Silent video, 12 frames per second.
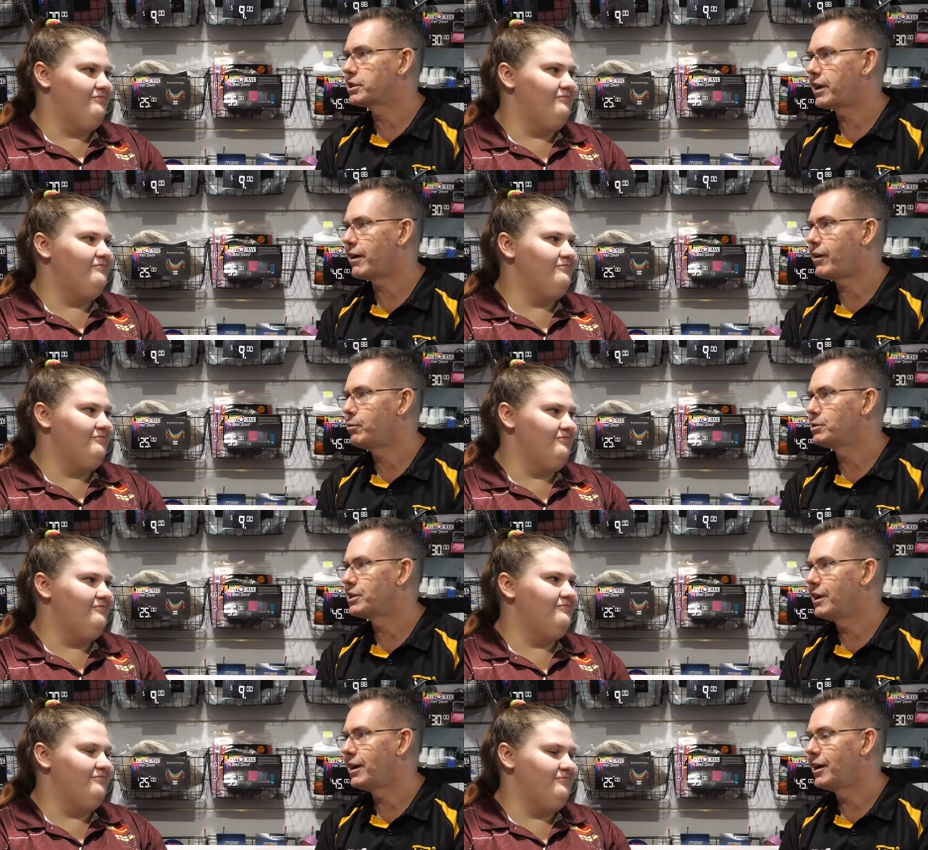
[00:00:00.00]
Speaker 1: carry
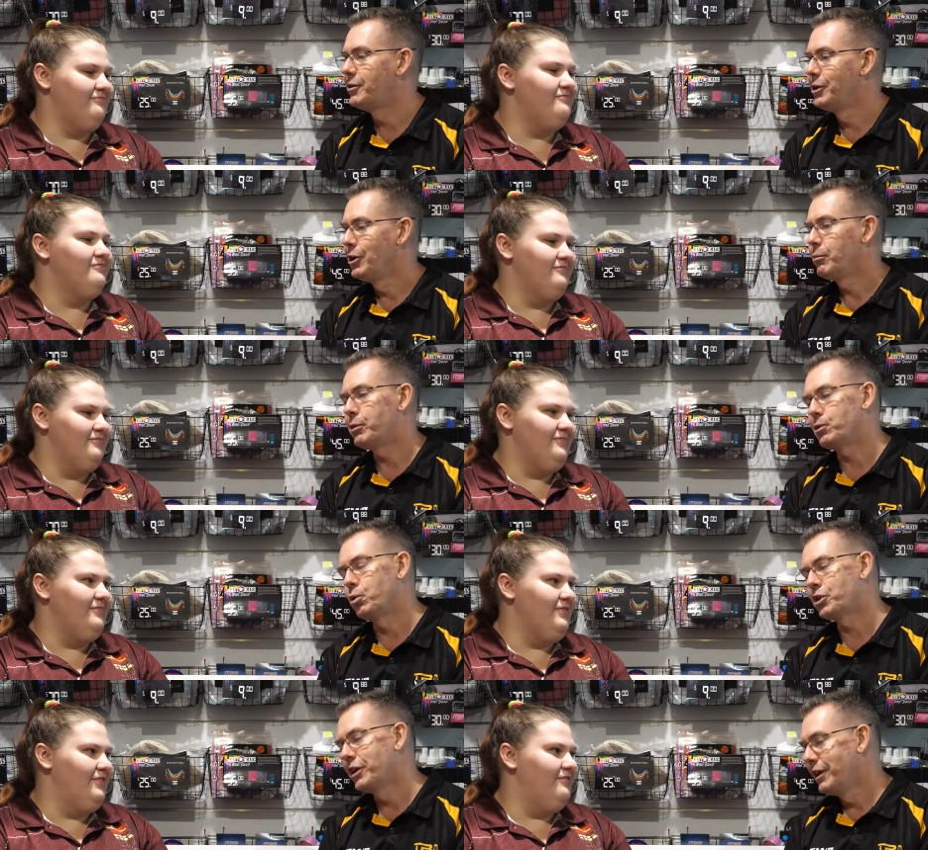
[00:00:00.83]
was hard. But
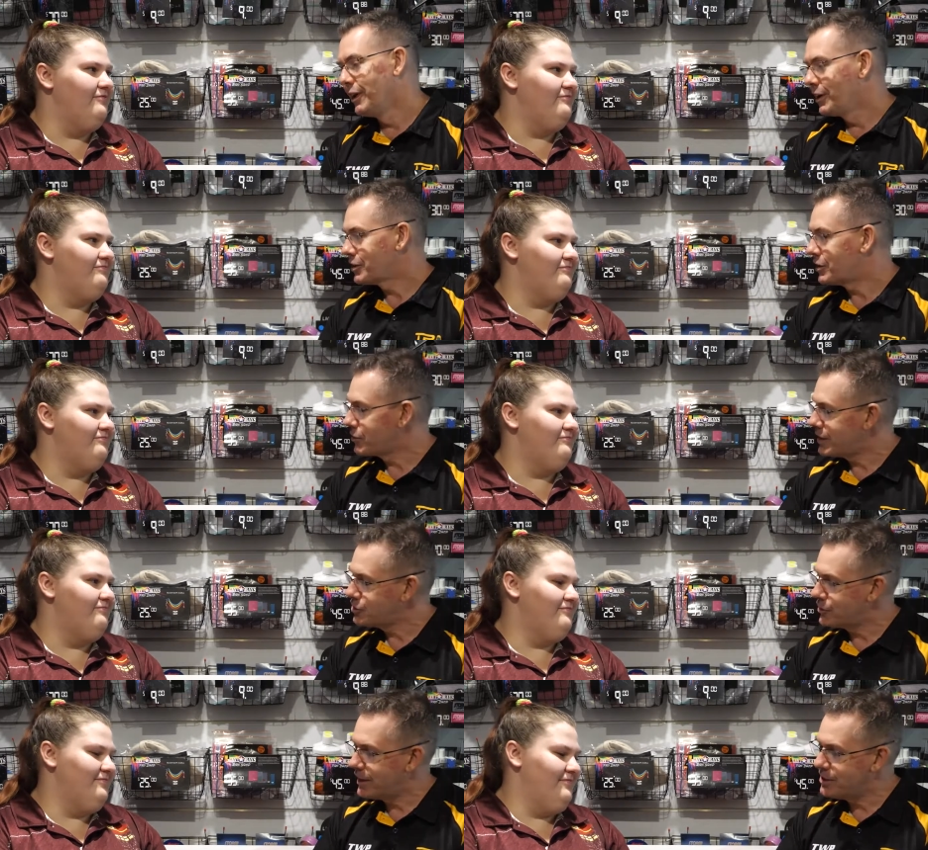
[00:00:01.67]
look,
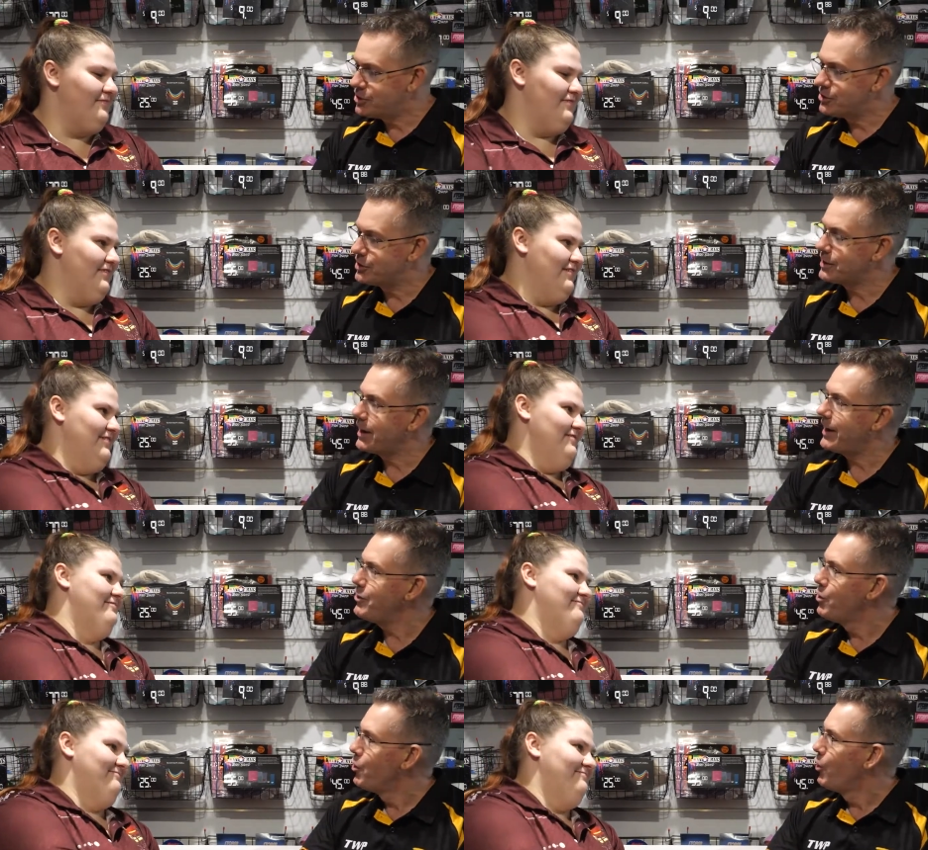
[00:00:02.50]
congratulations
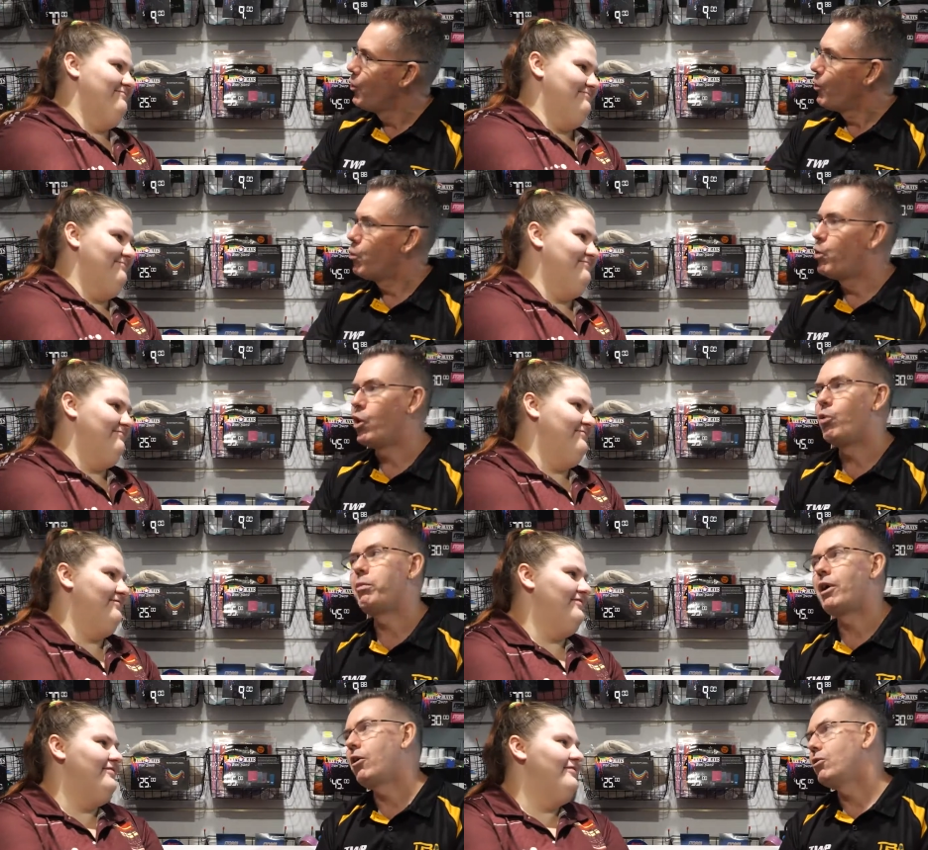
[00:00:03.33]
again. Well
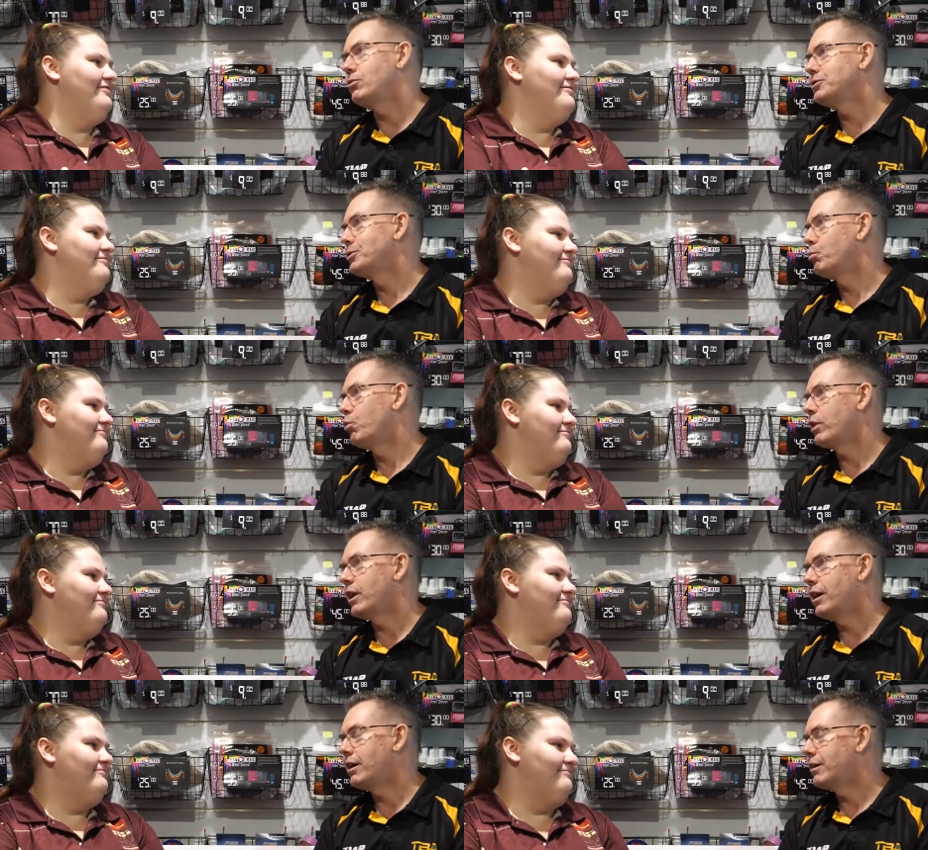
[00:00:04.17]
bowled. What
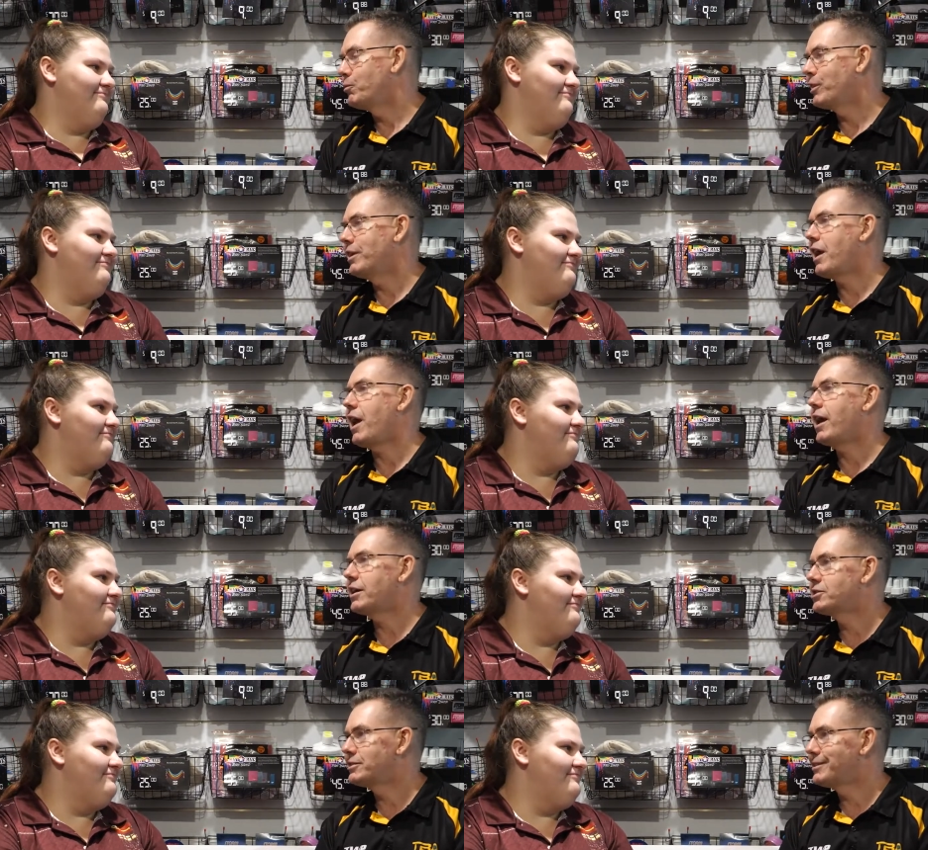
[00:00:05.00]
a what an
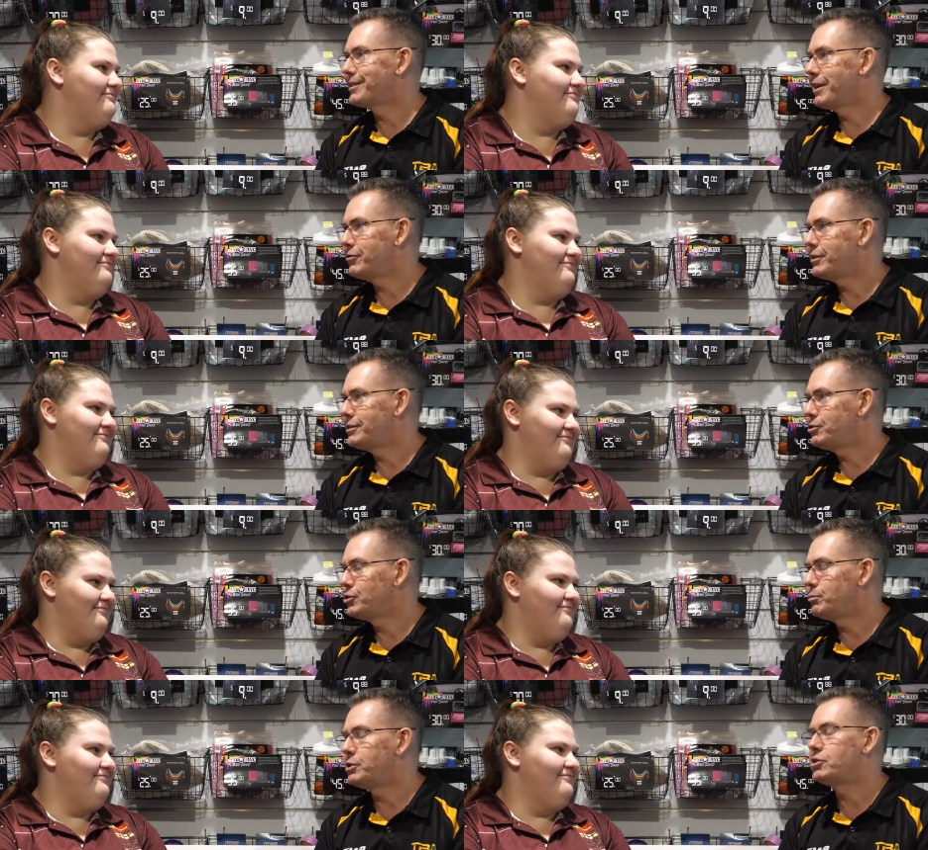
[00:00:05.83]
excellent effort.
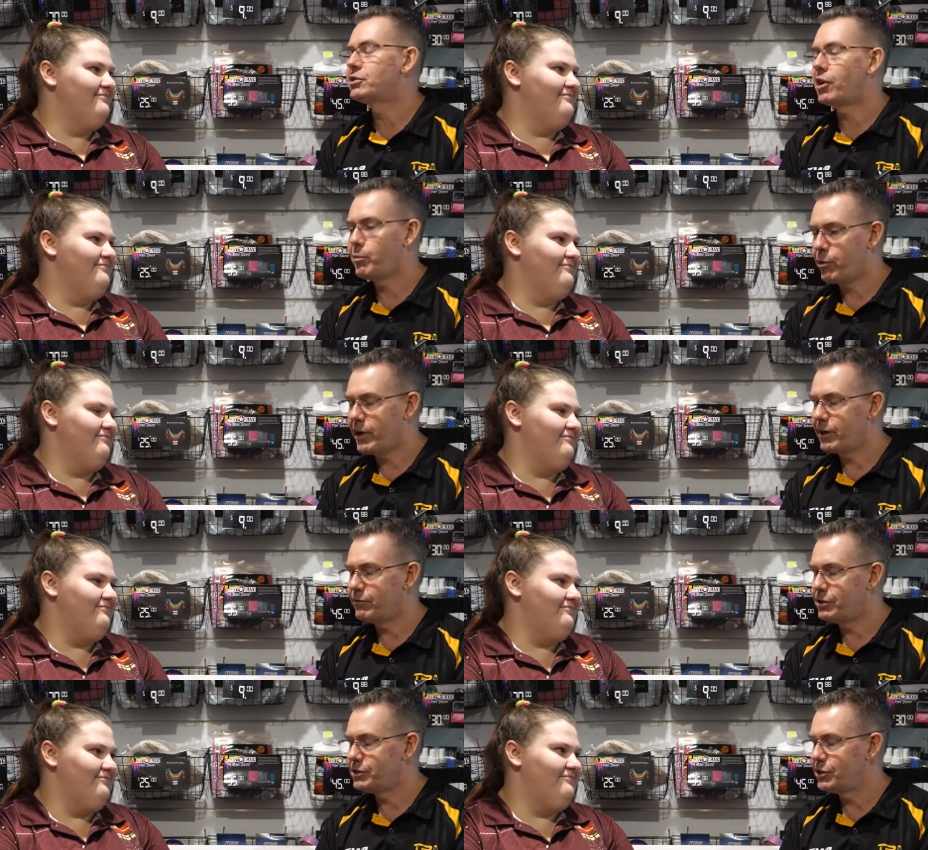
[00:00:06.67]
You should be so proud
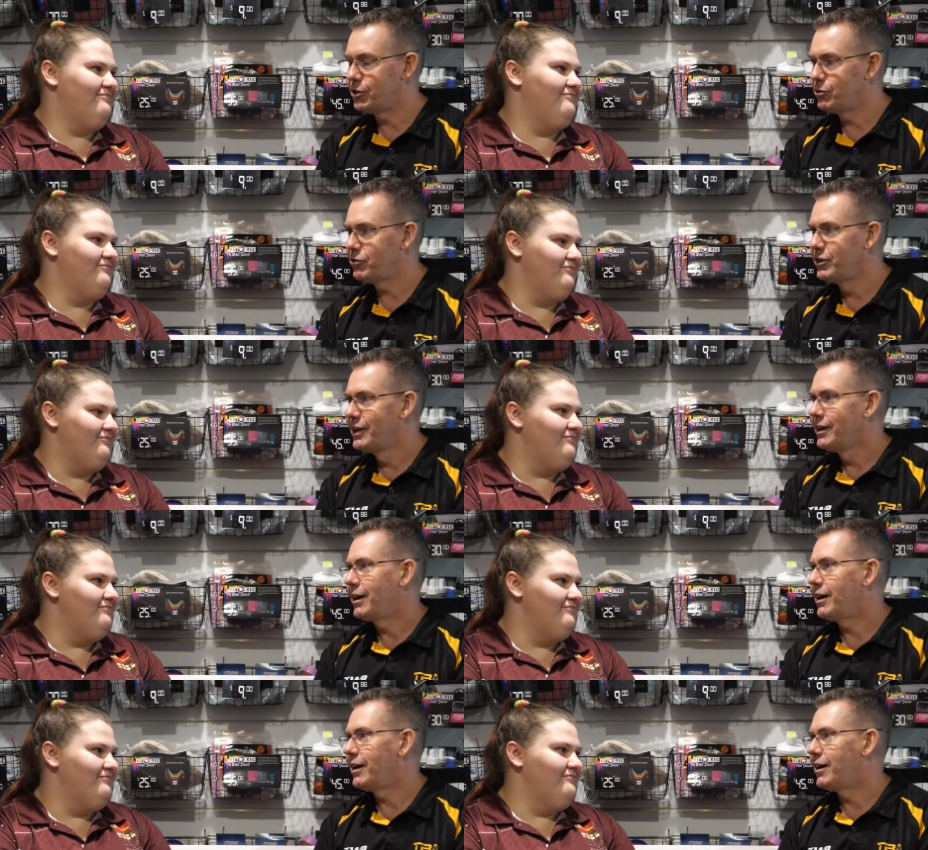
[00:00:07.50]
of yourself.
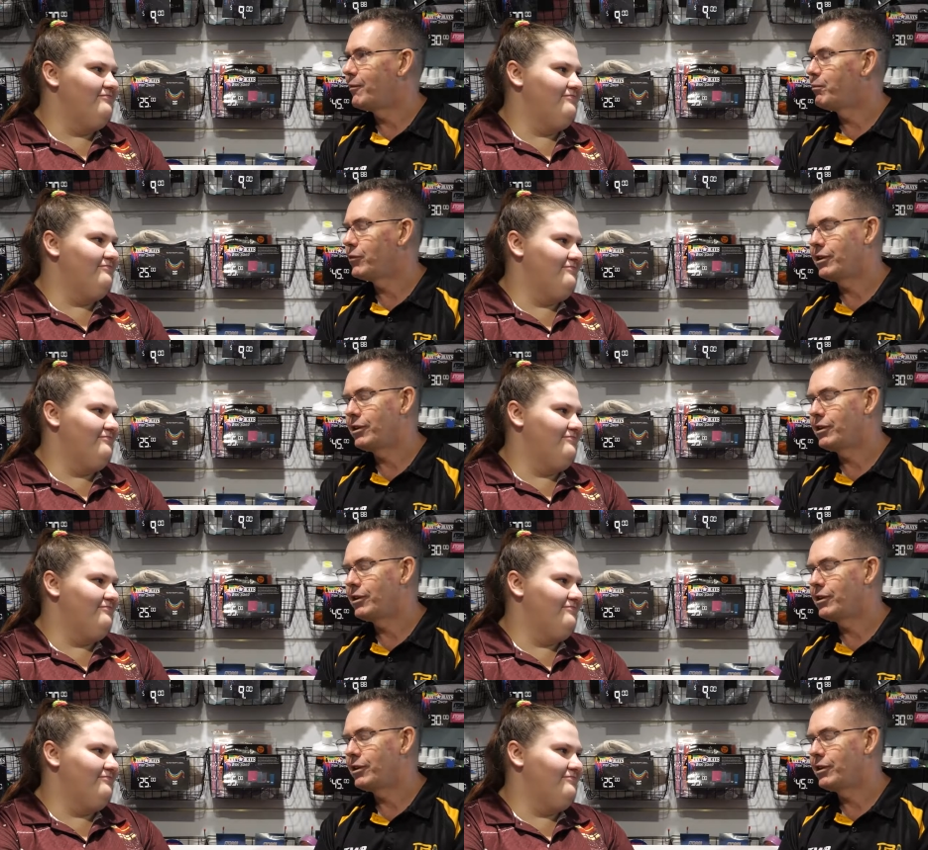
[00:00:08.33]
Um,